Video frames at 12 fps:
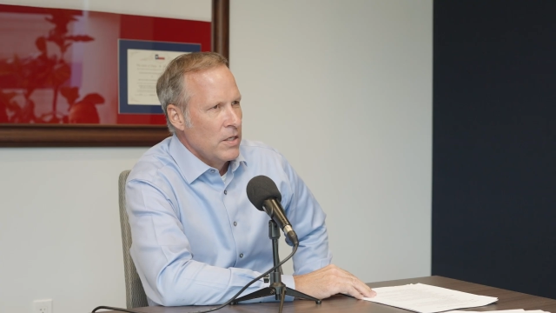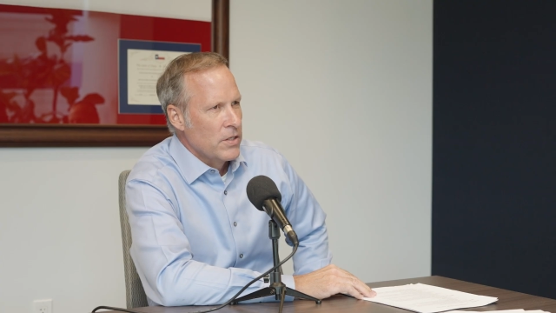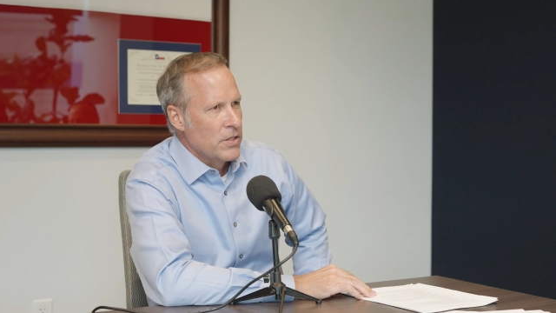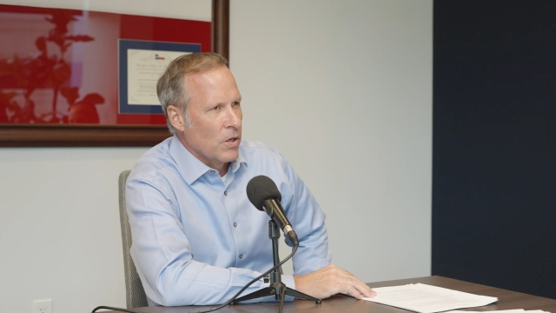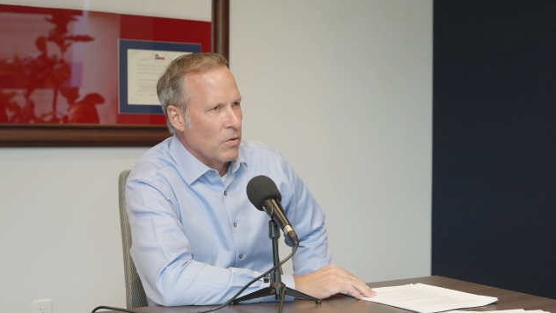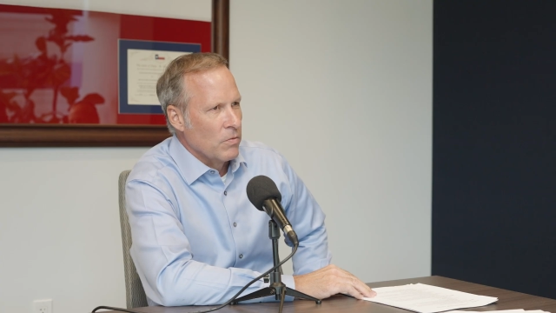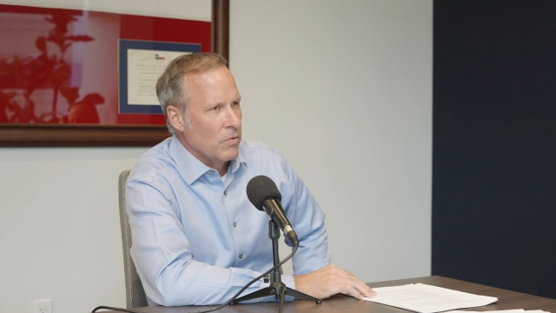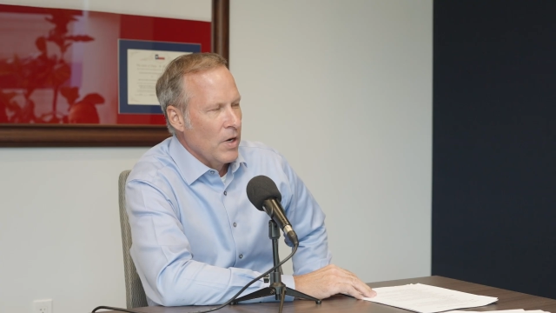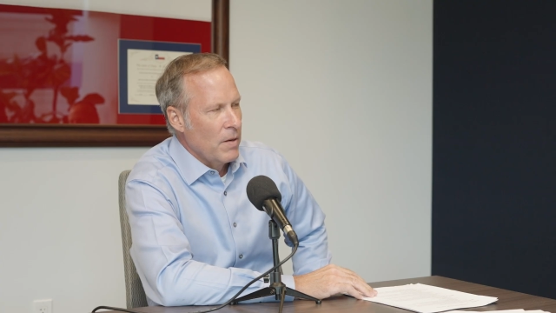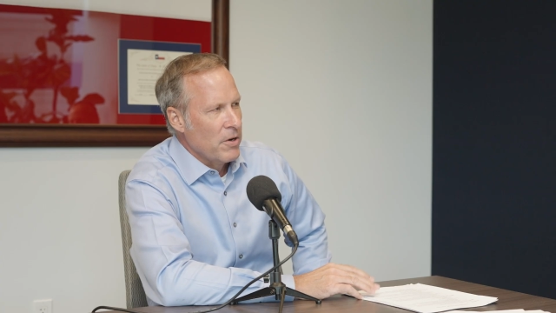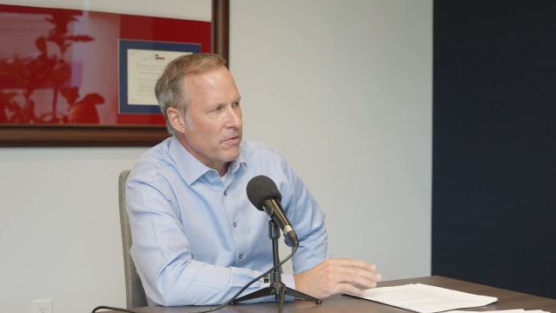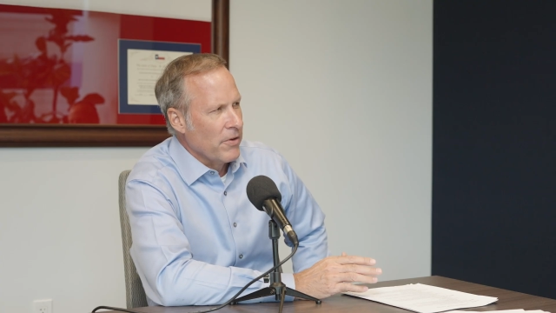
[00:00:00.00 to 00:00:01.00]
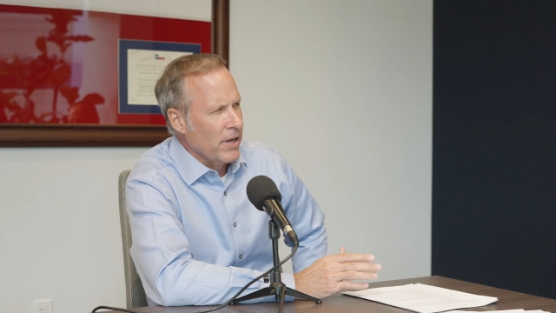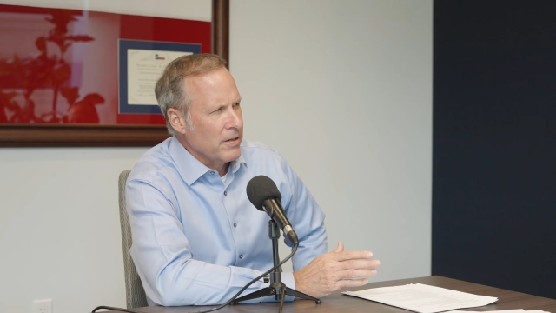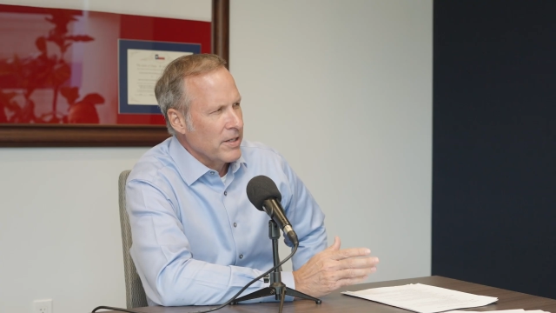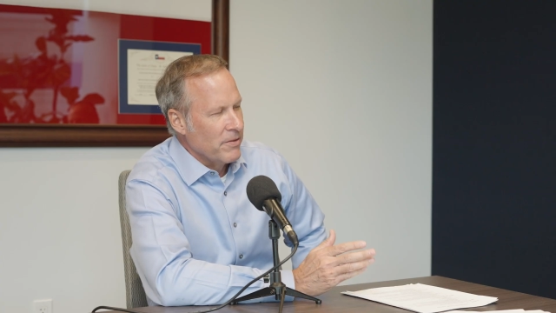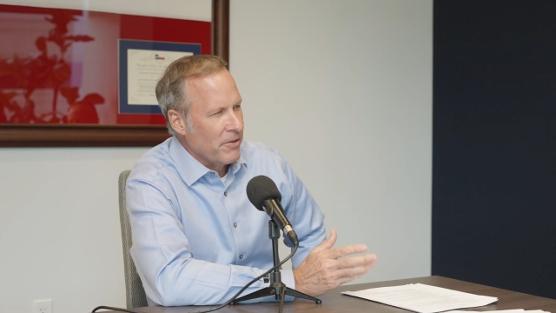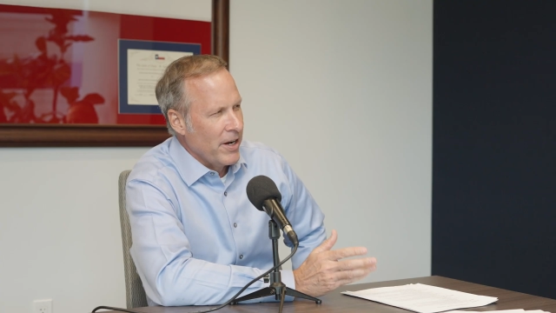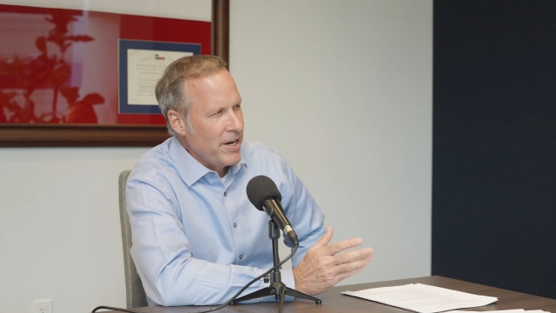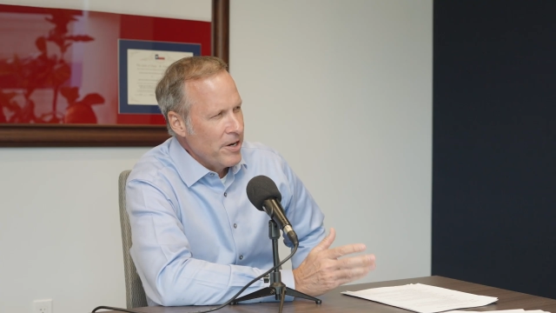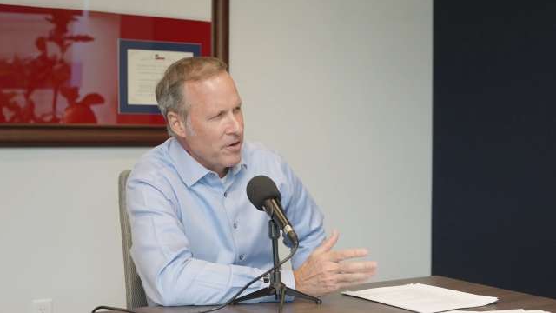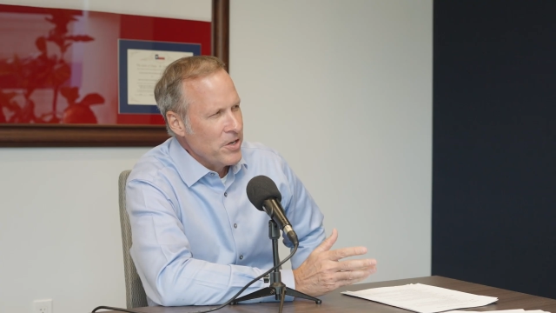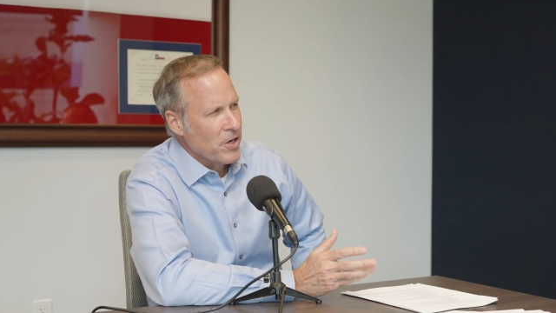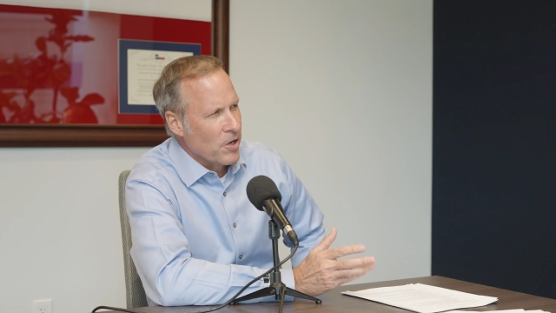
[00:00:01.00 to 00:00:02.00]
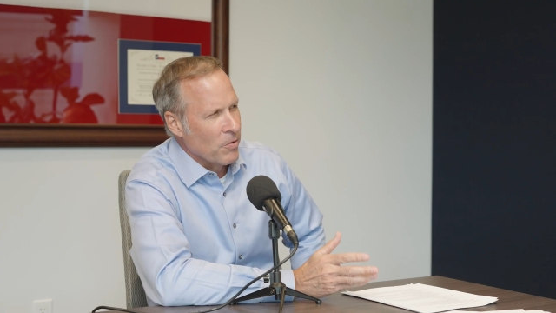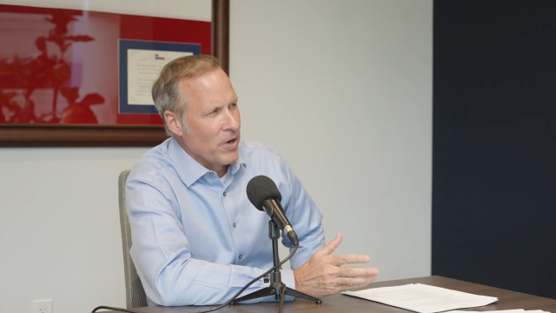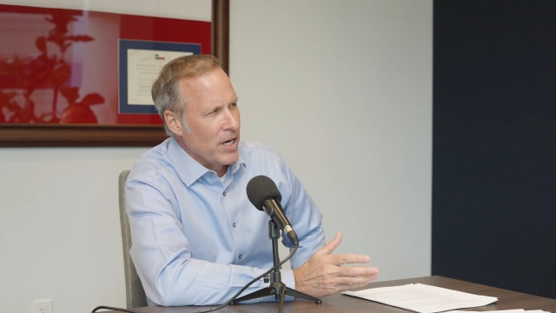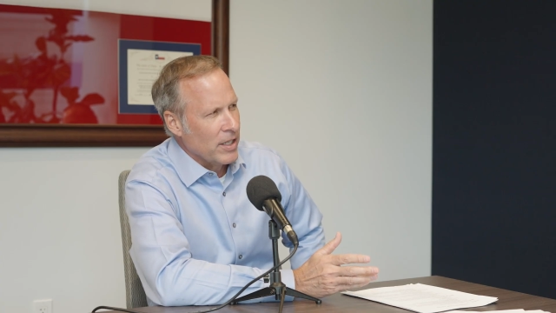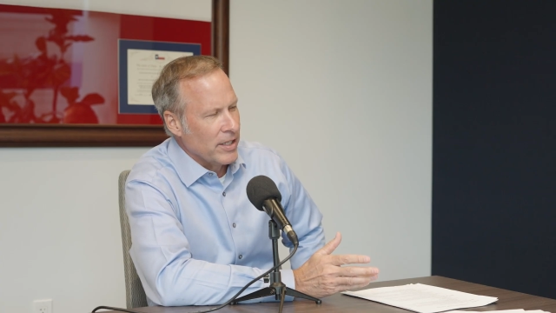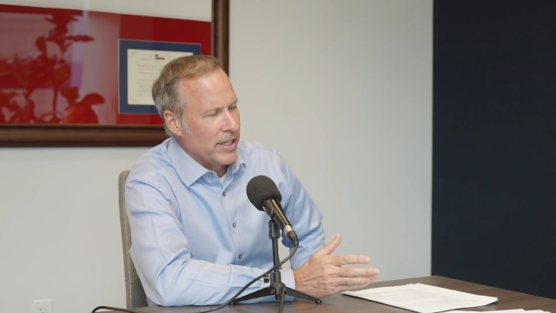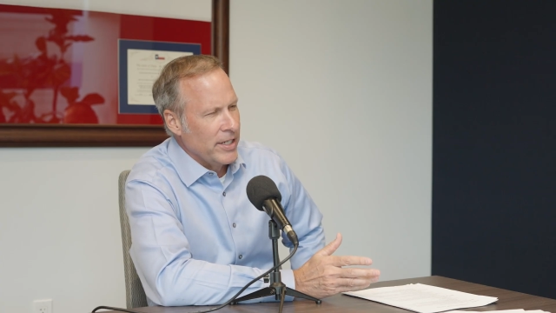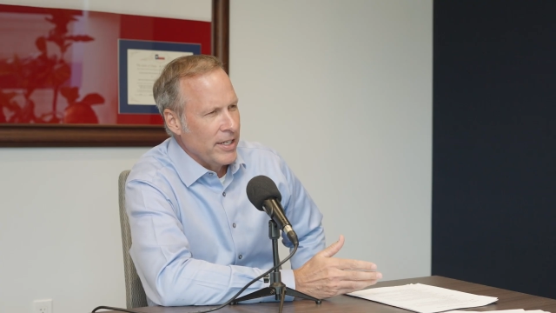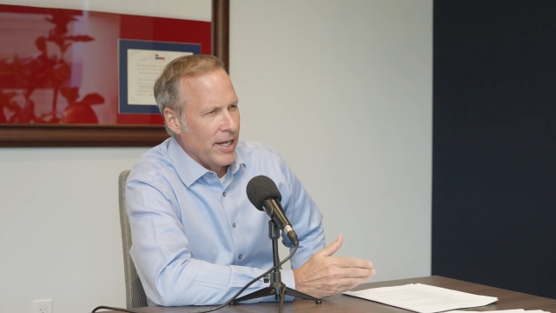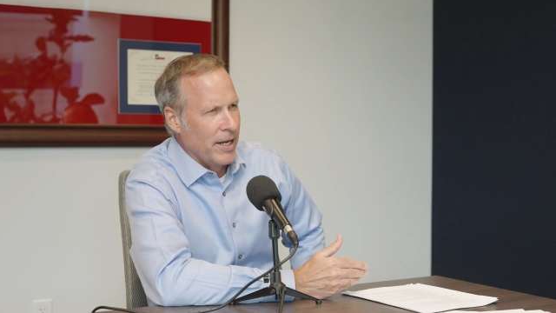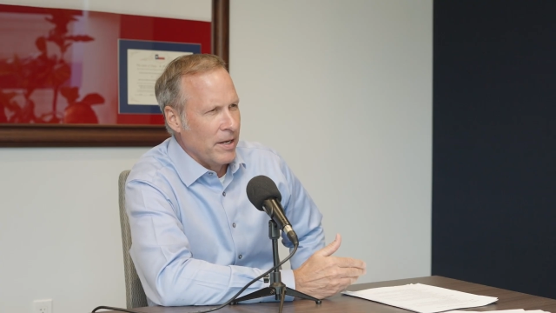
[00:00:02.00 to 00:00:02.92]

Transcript: So, Robert, if I hear you correctly, and